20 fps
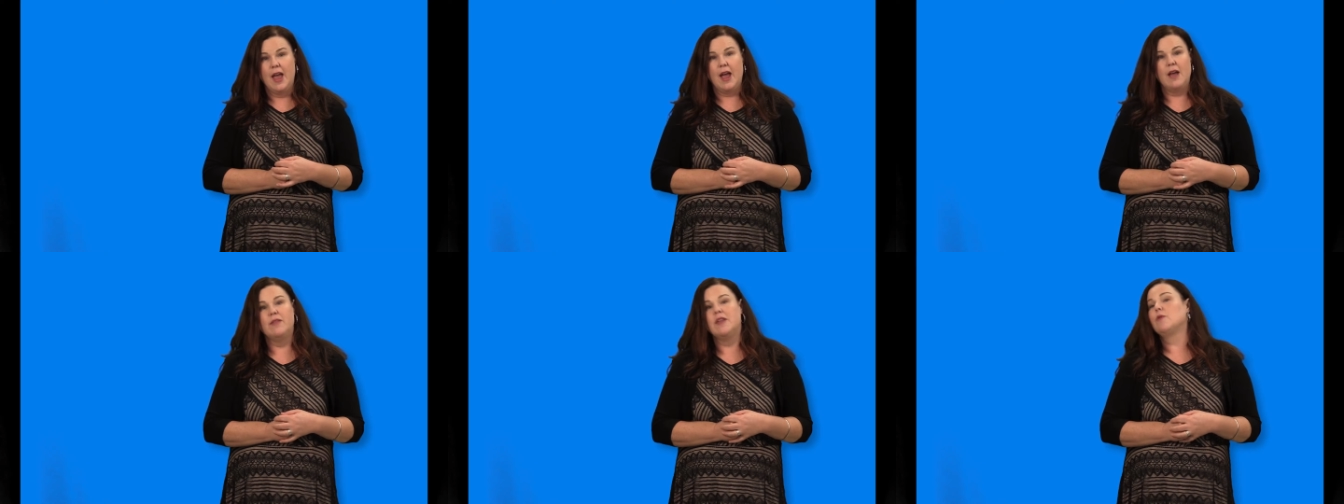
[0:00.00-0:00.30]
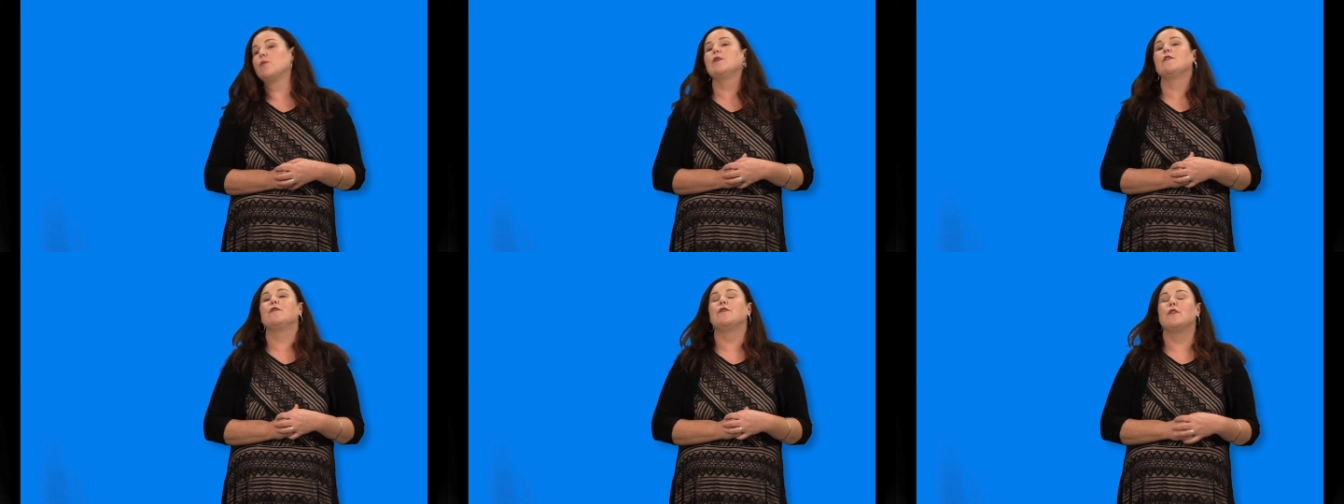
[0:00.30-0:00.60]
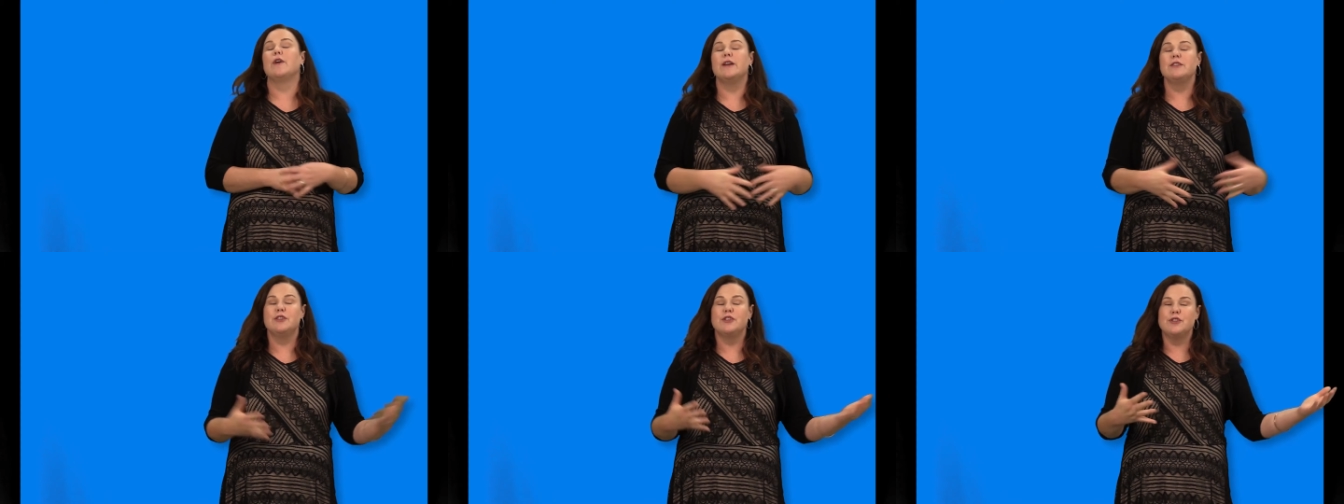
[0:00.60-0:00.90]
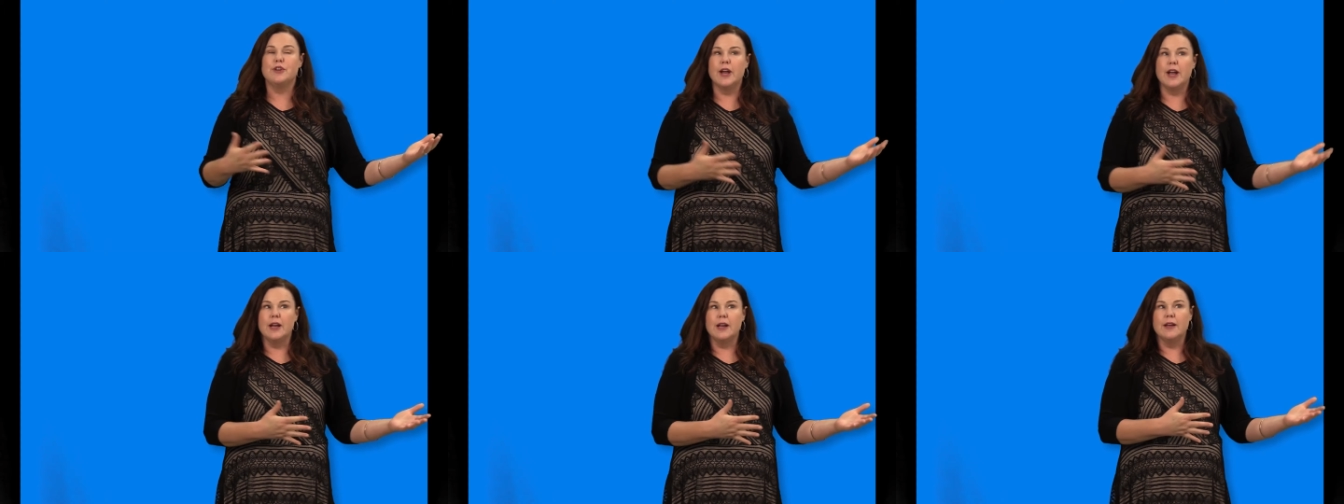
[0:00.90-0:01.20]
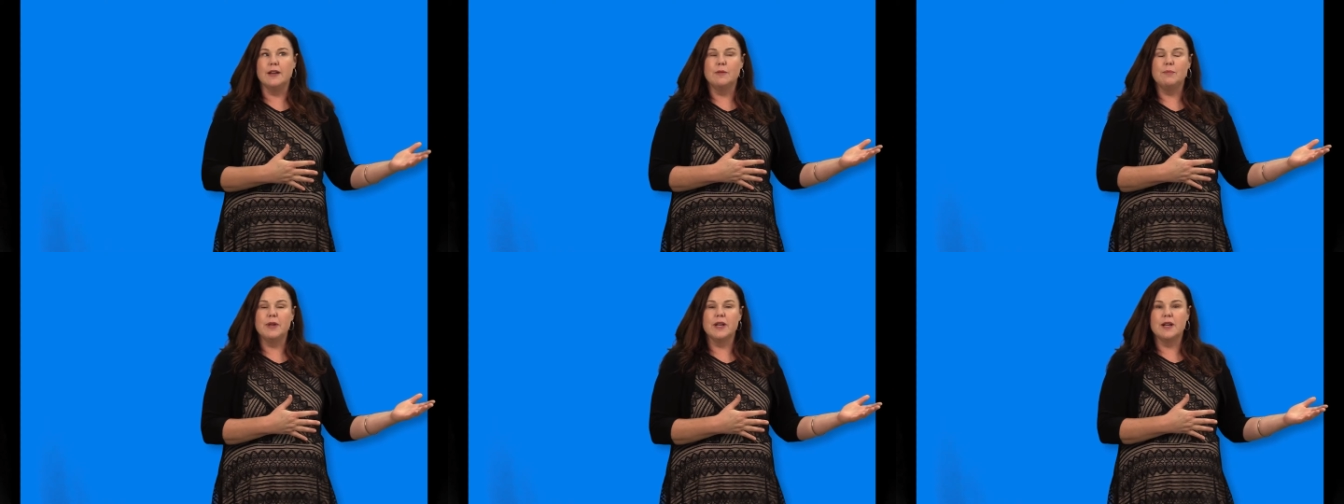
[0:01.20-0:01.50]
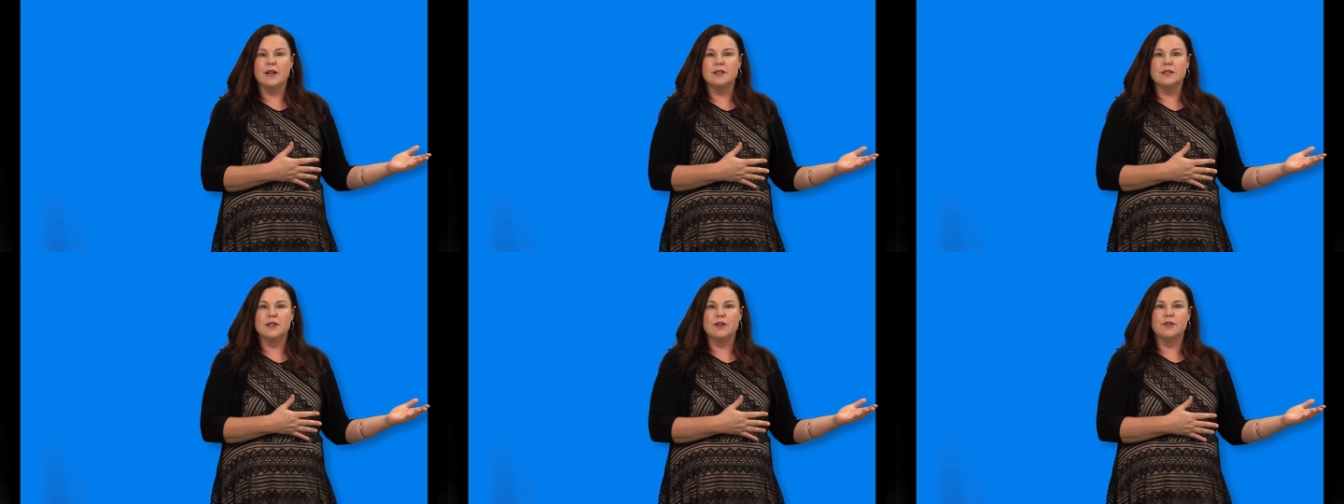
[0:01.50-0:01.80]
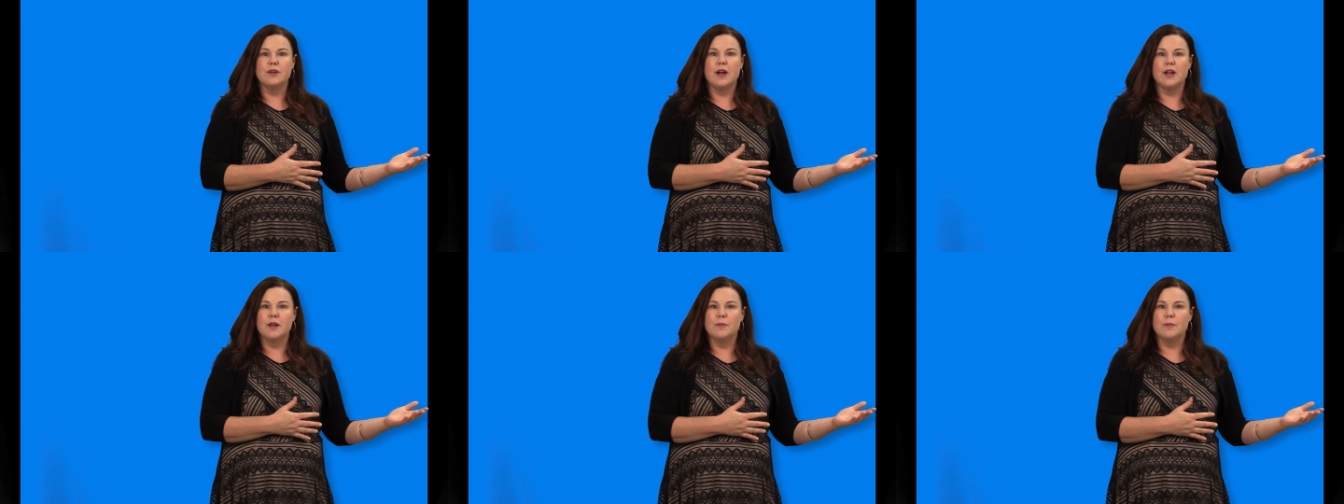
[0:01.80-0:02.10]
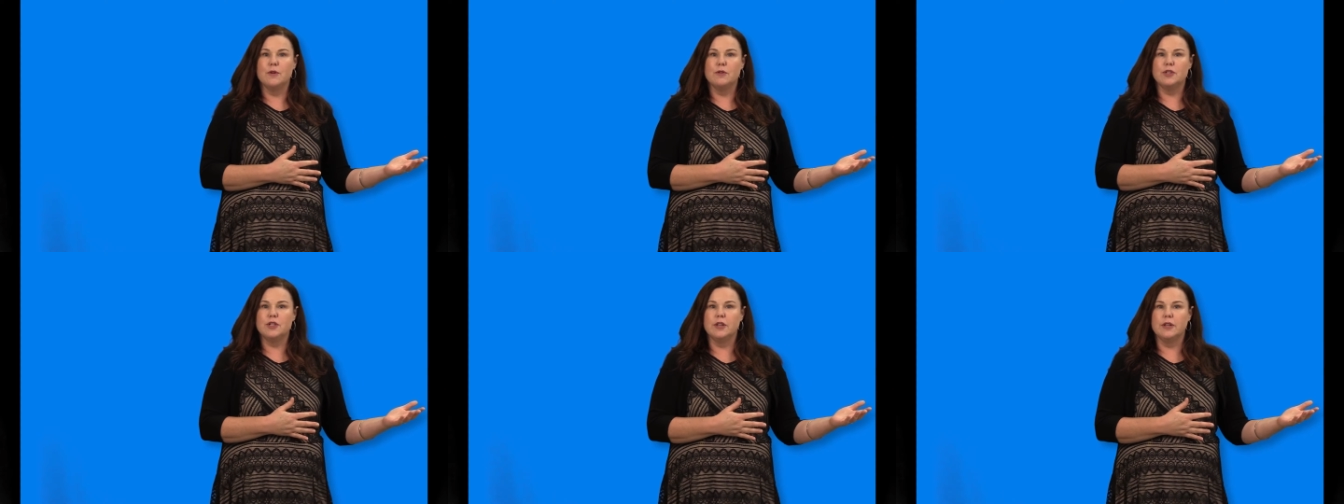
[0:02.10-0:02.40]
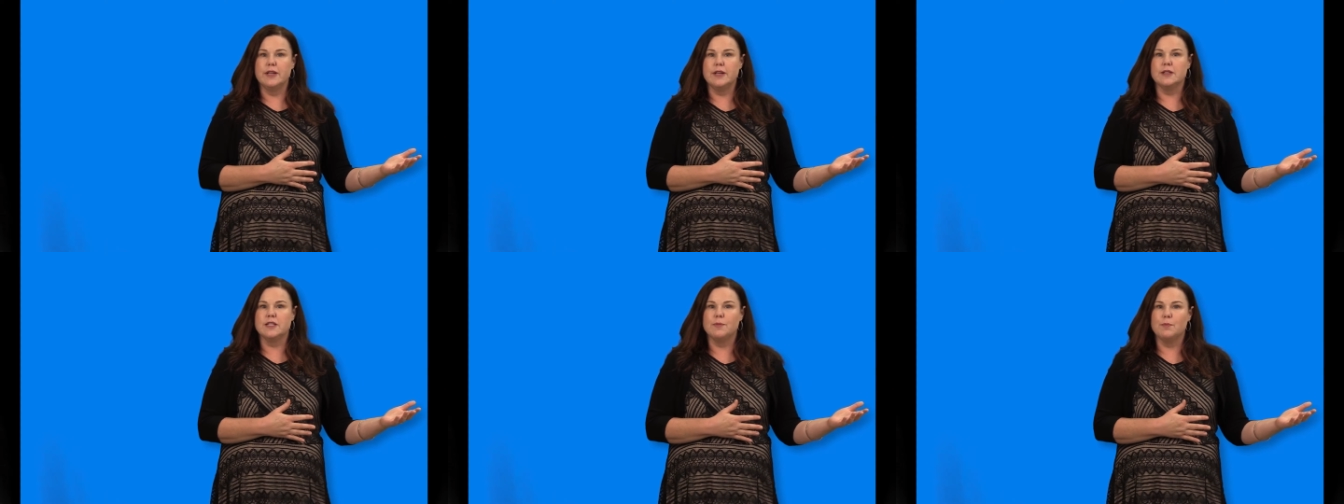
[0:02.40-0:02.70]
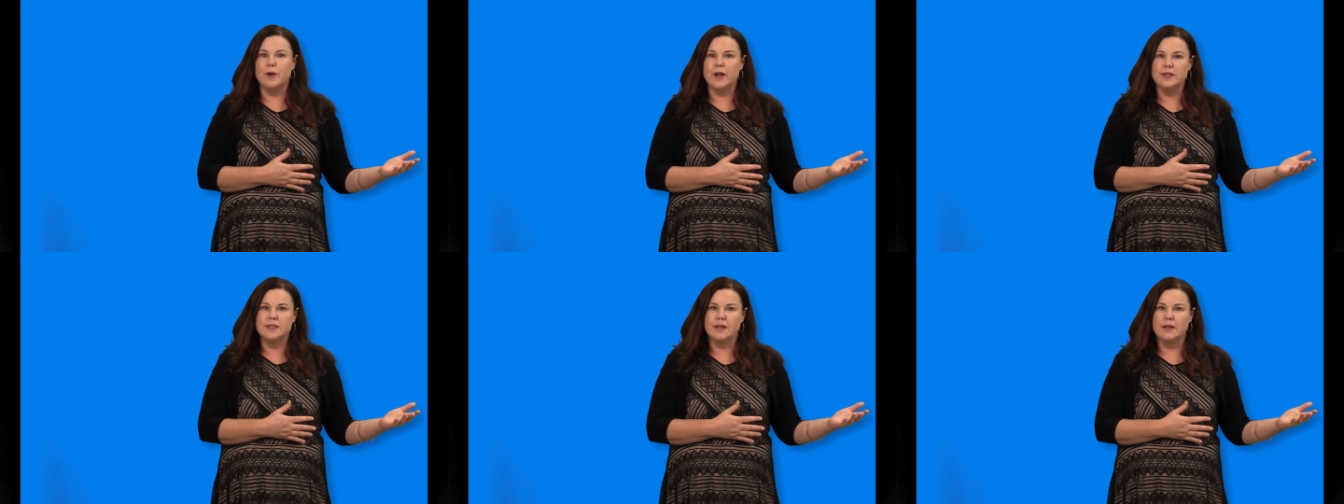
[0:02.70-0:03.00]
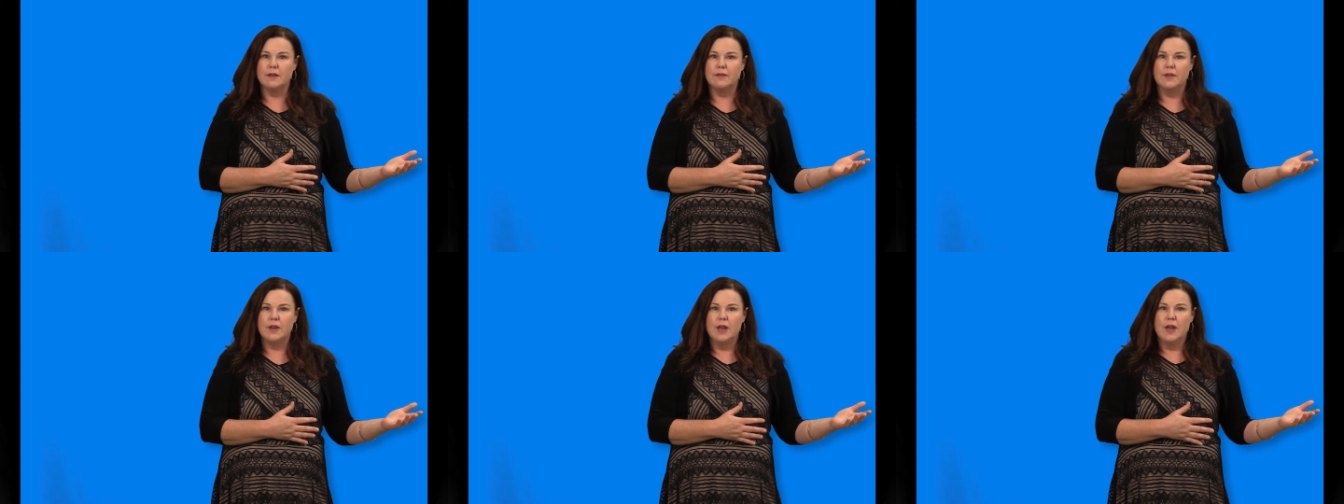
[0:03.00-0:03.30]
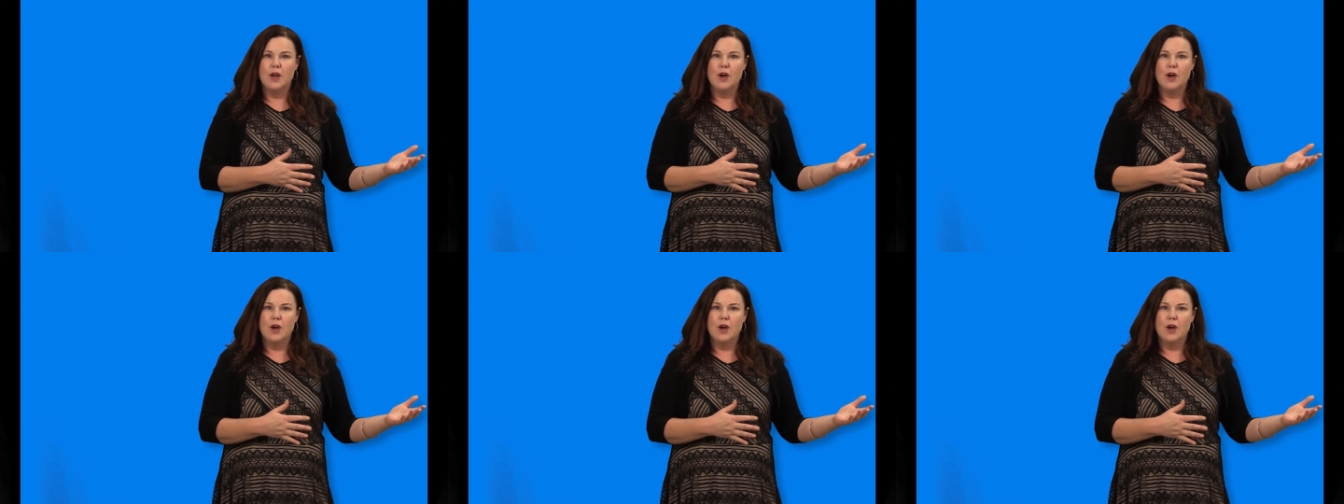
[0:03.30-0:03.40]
And then we're frustrated because they're not emotionally expressive,